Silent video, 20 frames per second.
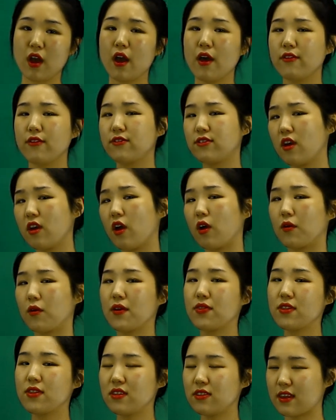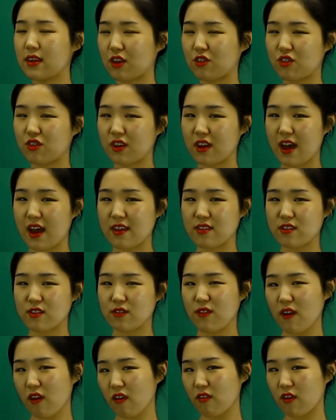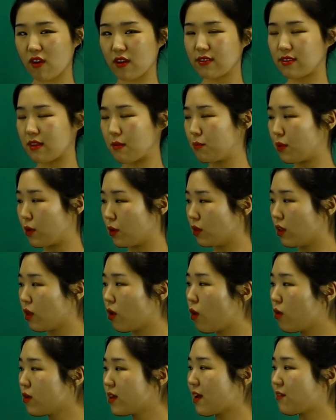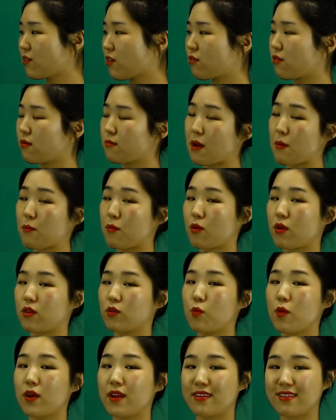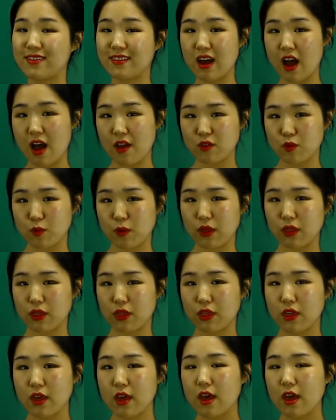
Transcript: So in this section guys, it's very very simple. All you have to remember is what it starts with.